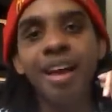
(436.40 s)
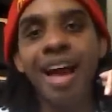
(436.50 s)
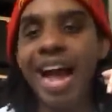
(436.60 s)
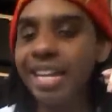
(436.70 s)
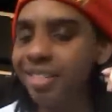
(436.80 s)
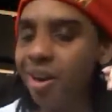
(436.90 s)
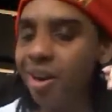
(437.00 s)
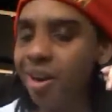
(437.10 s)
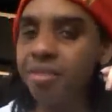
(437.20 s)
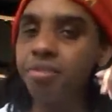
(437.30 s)
I
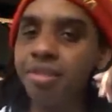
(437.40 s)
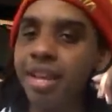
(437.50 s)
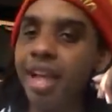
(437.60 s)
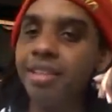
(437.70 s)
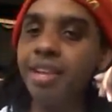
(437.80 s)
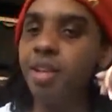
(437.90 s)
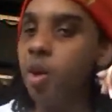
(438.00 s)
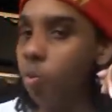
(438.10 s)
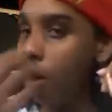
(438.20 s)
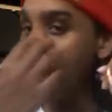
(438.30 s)
don't understand it.
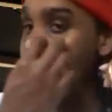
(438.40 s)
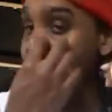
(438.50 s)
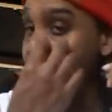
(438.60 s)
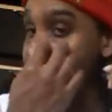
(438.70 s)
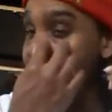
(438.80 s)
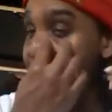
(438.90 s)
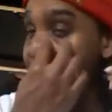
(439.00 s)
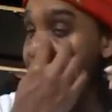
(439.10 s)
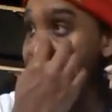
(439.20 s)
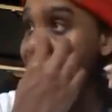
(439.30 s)
What, are they going to give
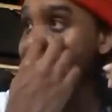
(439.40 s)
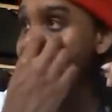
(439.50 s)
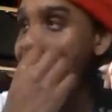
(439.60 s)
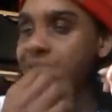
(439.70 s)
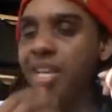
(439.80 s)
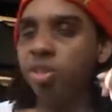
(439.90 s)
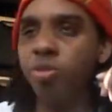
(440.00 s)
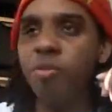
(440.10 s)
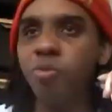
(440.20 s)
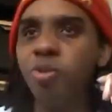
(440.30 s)
them a one-on-one match at
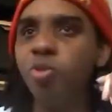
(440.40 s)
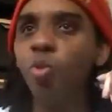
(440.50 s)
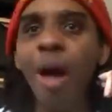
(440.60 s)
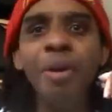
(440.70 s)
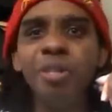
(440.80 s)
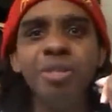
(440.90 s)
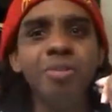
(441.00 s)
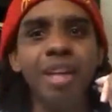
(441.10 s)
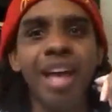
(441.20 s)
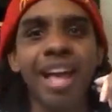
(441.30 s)
Extreme Rules? Why would you
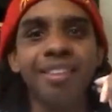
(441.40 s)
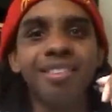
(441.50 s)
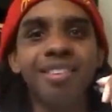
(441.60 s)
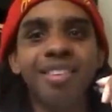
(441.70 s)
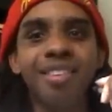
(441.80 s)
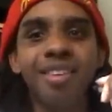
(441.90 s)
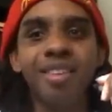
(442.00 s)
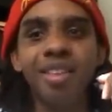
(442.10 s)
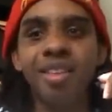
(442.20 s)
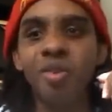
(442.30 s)
do that?
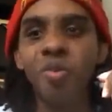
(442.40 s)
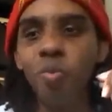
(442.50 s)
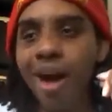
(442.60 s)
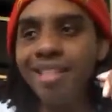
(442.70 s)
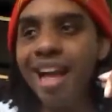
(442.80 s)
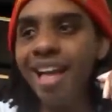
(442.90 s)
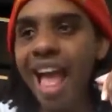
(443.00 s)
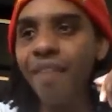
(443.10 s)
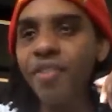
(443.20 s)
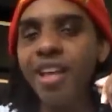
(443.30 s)
Why not
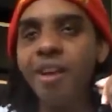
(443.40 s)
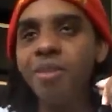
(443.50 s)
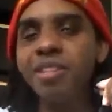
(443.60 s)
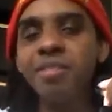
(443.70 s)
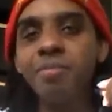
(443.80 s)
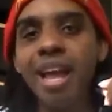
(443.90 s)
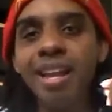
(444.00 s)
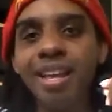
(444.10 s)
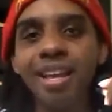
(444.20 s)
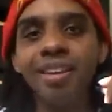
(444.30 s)
have it at
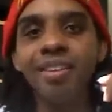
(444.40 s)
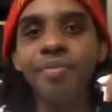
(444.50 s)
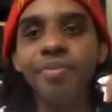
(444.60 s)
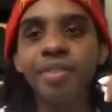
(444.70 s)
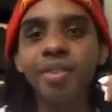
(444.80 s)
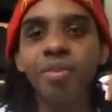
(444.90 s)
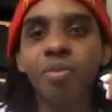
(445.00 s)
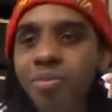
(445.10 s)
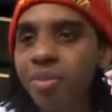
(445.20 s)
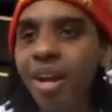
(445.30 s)
WrestleMania?
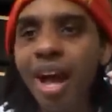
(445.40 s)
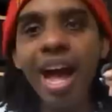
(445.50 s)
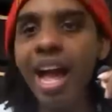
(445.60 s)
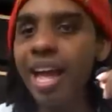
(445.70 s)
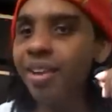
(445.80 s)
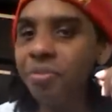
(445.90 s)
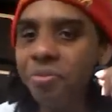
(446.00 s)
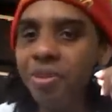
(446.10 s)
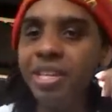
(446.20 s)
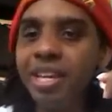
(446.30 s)
I
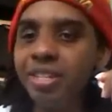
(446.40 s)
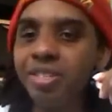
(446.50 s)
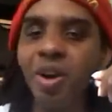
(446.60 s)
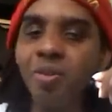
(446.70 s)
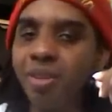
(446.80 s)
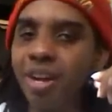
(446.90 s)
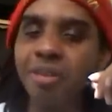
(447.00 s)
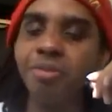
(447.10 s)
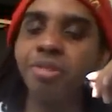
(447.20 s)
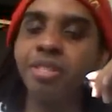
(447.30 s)
really don't
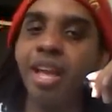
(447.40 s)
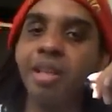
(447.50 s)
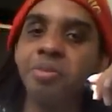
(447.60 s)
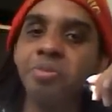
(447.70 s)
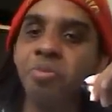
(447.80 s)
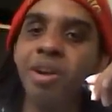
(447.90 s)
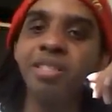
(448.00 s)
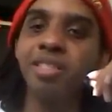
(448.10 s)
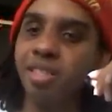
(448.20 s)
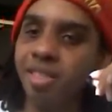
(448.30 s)
understand
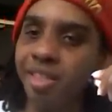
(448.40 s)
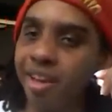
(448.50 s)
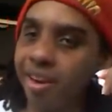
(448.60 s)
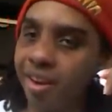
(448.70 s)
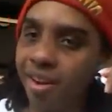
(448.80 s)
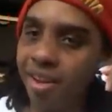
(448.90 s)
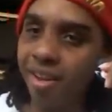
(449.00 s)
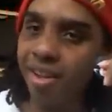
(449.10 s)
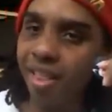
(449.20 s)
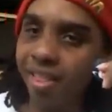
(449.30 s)
what their
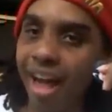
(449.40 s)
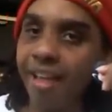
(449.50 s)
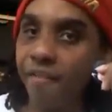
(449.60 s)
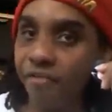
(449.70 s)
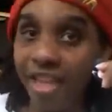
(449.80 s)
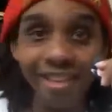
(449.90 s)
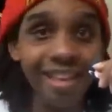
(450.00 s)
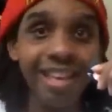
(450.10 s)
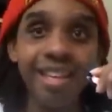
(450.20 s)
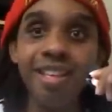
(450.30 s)
line of
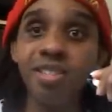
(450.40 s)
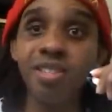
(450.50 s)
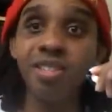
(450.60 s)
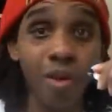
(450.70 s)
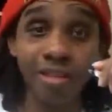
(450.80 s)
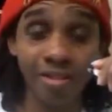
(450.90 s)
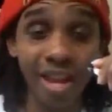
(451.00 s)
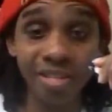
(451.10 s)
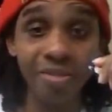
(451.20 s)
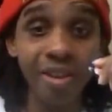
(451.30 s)
thinking is, why they're
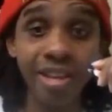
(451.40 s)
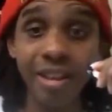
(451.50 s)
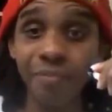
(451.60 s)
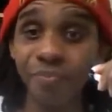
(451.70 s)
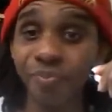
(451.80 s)
not doing it.